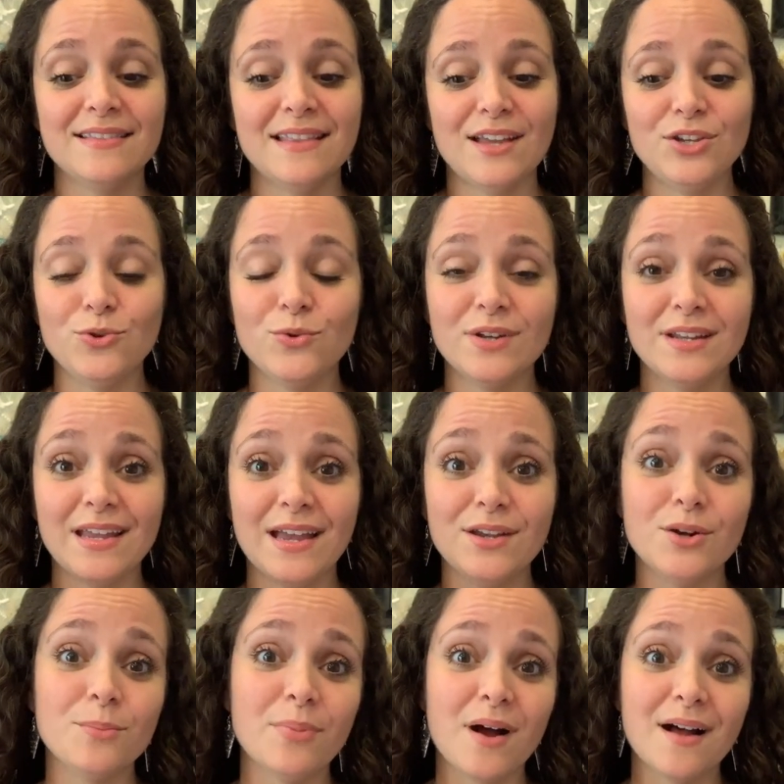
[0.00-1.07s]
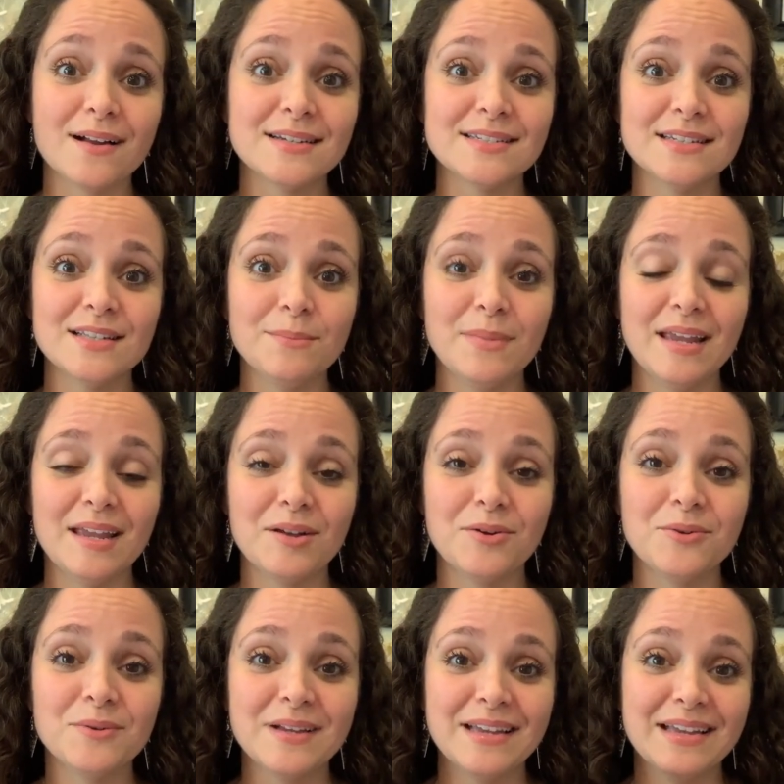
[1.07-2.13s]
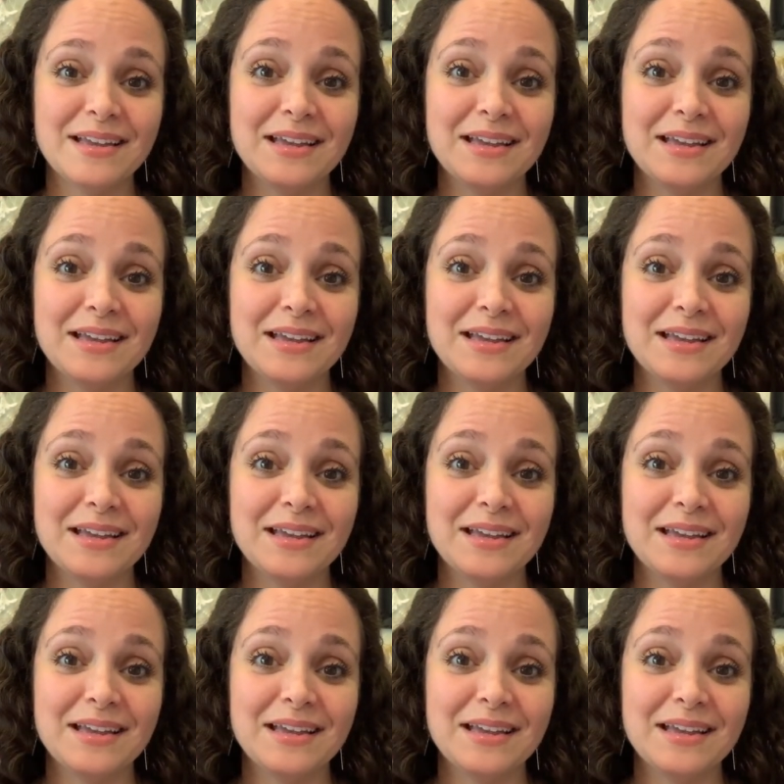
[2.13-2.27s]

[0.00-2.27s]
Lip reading: that you could get your box in the mail